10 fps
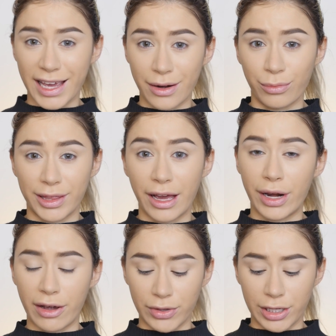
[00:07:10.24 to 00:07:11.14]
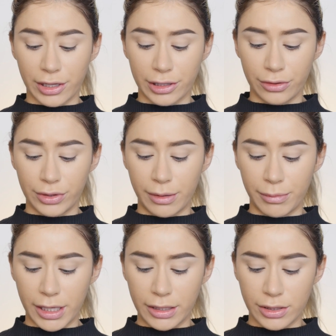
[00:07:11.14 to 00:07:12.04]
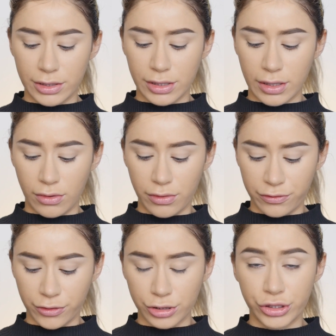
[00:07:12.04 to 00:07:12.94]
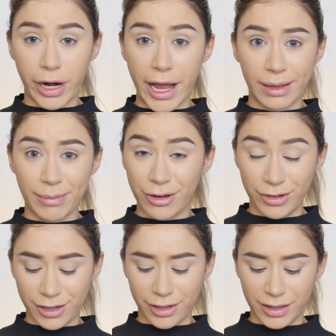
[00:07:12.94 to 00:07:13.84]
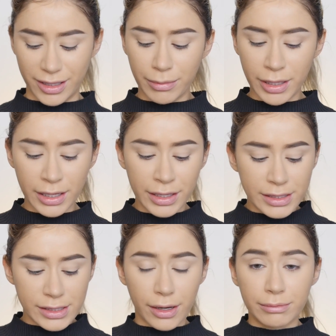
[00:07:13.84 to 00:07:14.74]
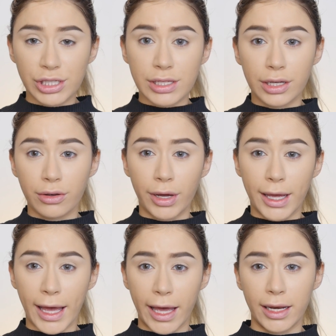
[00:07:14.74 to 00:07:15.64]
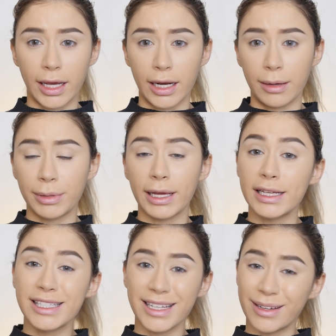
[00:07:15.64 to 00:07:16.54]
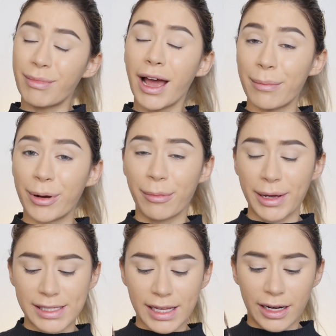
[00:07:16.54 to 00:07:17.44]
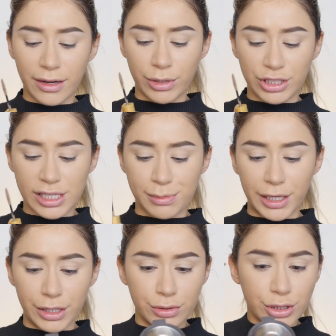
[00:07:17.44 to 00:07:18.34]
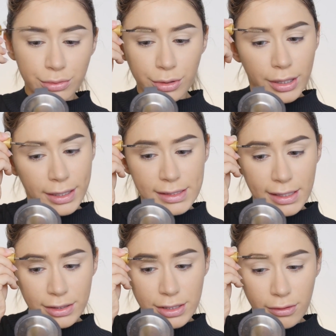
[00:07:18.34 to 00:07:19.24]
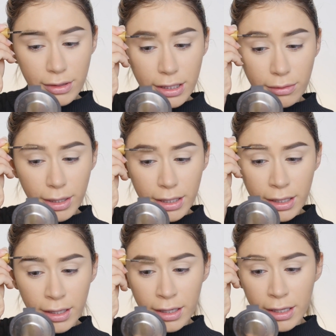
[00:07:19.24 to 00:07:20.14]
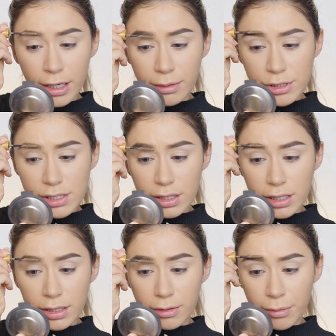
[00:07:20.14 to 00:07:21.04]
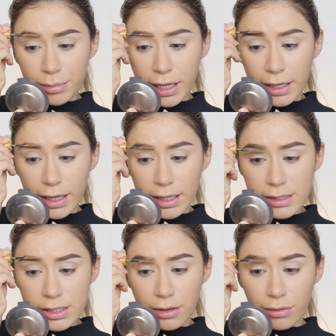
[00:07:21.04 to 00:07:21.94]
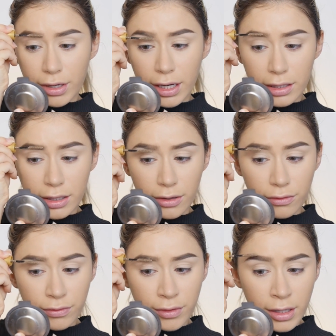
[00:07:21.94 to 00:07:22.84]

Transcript: get without having to glue them and go full drag mode on them. So I'm just going to go ahead and apply some eyebrow mascara, which is my usual Excel Tokyo one. I'm just going to apply that to kind of